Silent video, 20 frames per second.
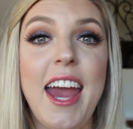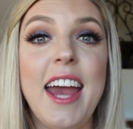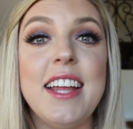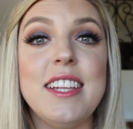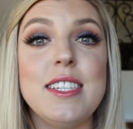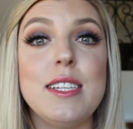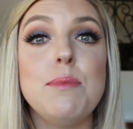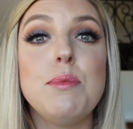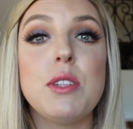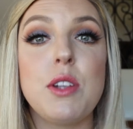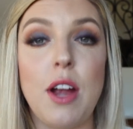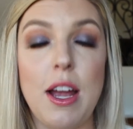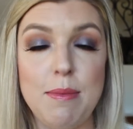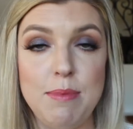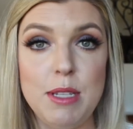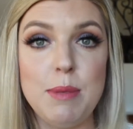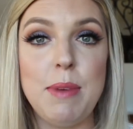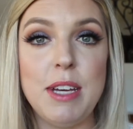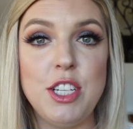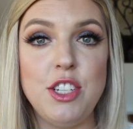and subscribe
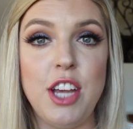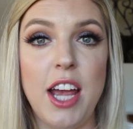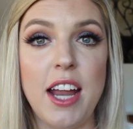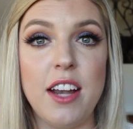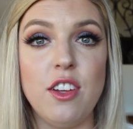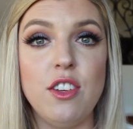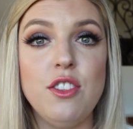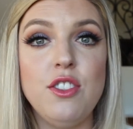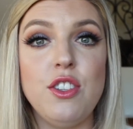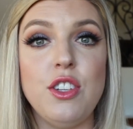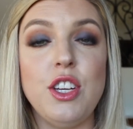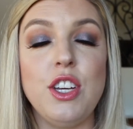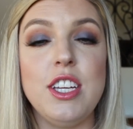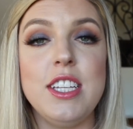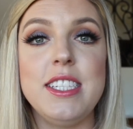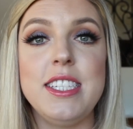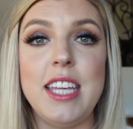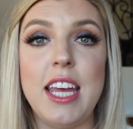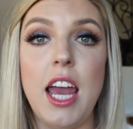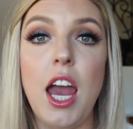to my channel so you
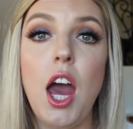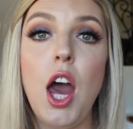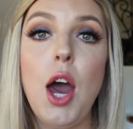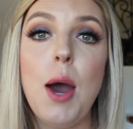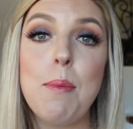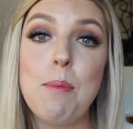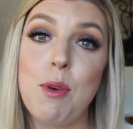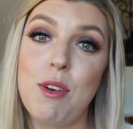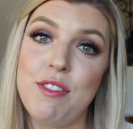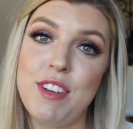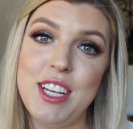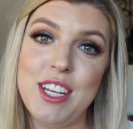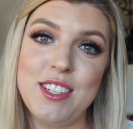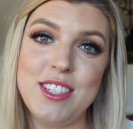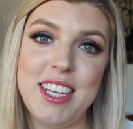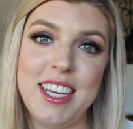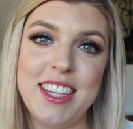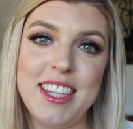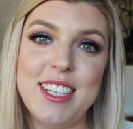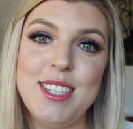can see more
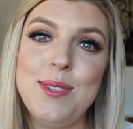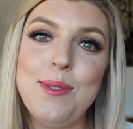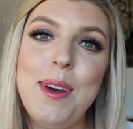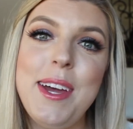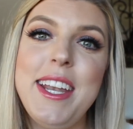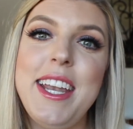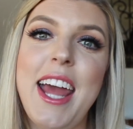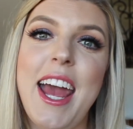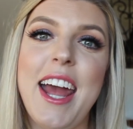videos like this one.